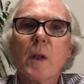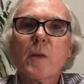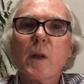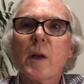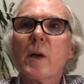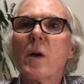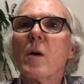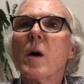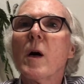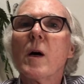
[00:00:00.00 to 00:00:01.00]
let it
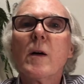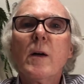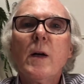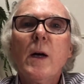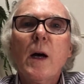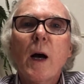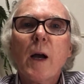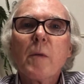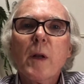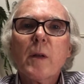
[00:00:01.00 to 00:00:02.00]
go. I
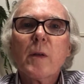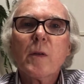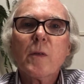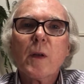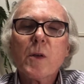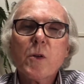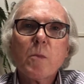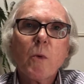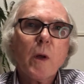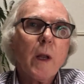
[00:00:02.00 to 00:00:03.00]
rated this at
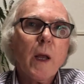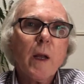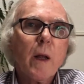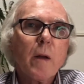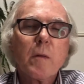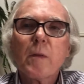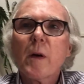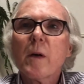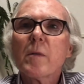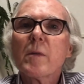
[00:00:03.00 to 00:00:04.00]
2.8 out of
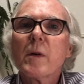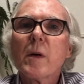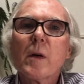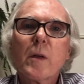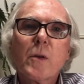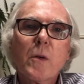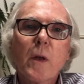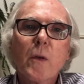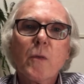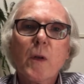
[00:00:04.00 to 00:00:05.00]
5 in
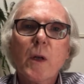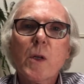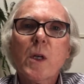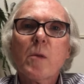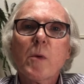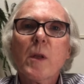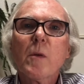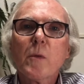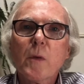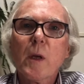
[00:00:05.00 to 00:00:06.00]
2019, but that
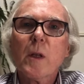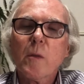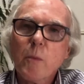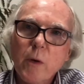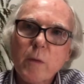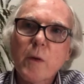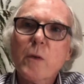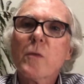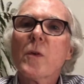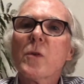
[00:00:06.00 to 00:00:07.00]
was again the
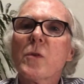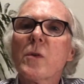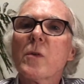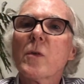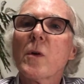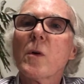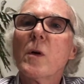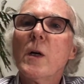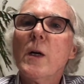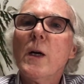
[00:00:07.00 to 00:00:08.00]
previous version. So
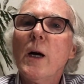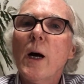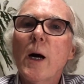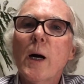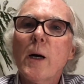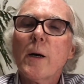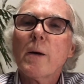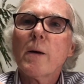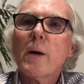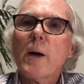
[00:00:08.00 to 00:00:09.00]
I
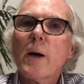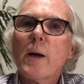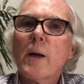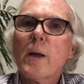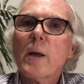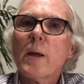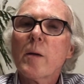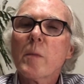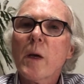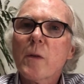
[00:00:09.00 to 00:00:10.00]

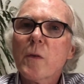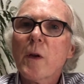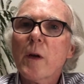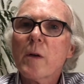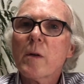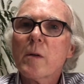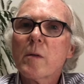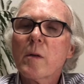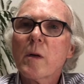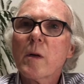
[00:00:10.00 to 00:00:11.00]
am kind of scared.
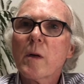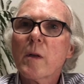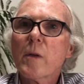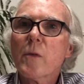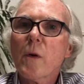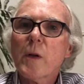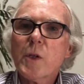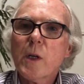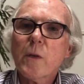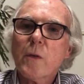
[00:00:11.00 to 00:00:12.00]
The
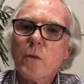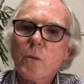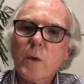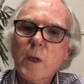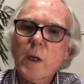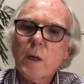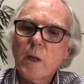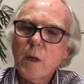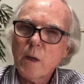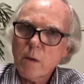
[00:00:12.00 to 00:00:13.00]
Sorachi Ace is really,
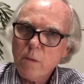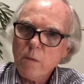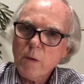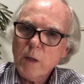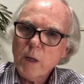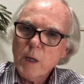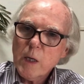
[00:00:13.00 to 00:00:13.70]
really